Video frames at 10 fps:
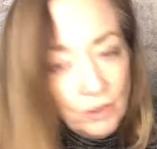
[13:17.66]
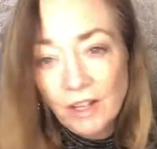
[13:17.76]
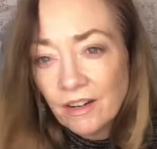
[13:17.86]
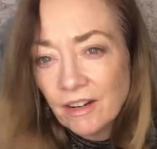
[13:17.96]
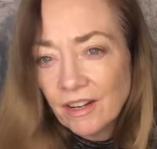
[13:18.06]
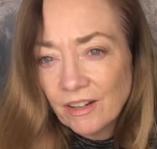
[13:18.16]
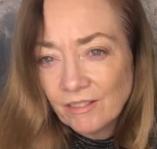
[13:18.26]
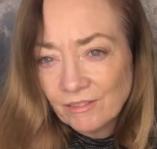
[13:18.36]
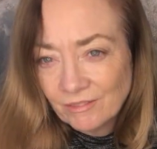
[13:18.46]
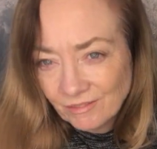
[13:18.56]
let it in.
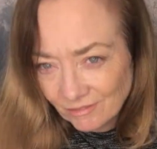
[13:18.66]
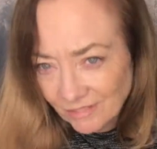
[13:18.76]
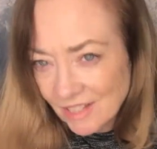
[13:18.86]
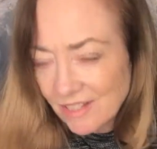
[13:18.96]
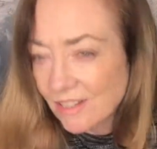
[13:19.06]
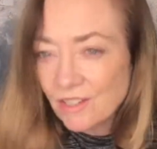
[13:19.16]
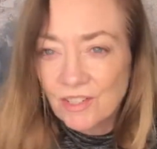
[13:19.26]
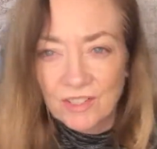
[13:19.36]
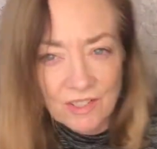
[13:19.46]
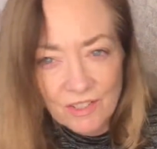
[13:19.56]
Let's
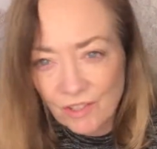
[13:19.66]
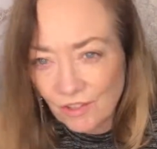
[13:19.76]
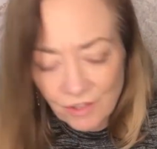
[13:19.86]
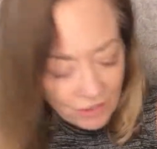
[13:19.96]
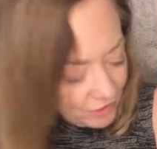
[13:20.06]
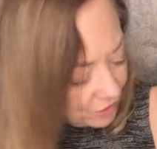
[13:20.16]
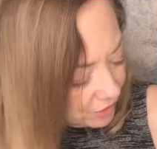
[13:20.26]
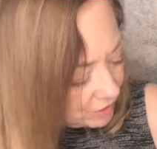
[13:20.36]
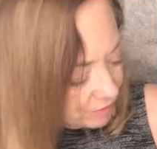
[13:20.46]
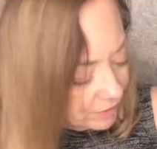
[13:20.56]
just consider the alternative.